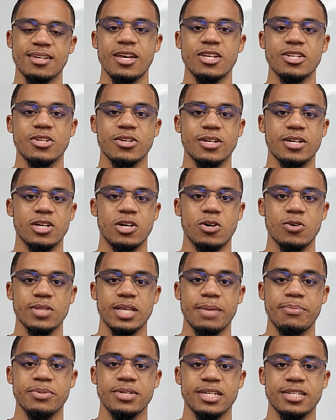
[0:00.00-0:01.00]
So you're going to hold
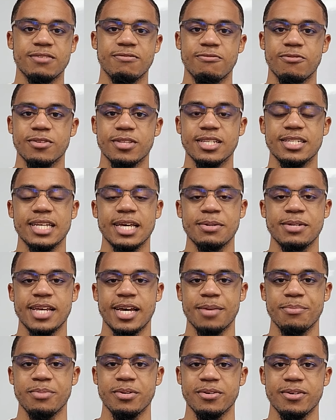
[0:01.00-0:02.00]
that position for the set
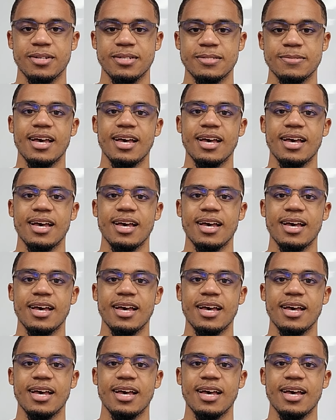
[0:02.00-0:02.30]
time period.